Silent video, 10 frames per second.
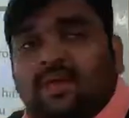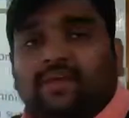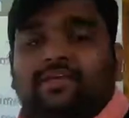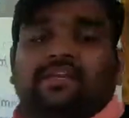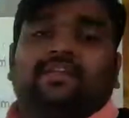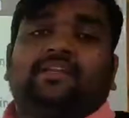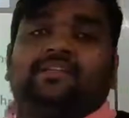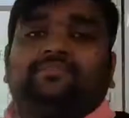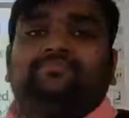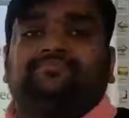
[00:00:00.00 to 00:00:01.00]
In a
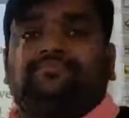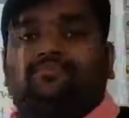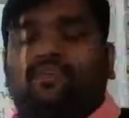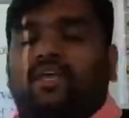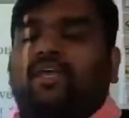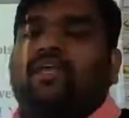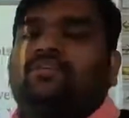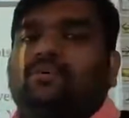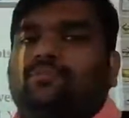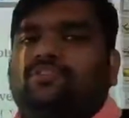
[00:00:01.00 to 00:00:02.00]
year, the
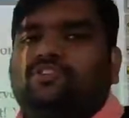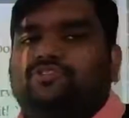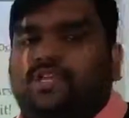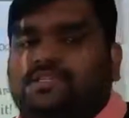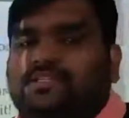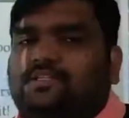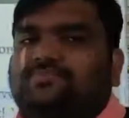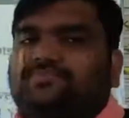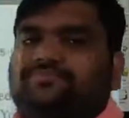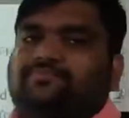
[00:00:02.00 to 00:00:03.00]
age of Mr.
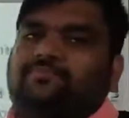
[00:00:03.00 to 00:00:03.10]
Jessler,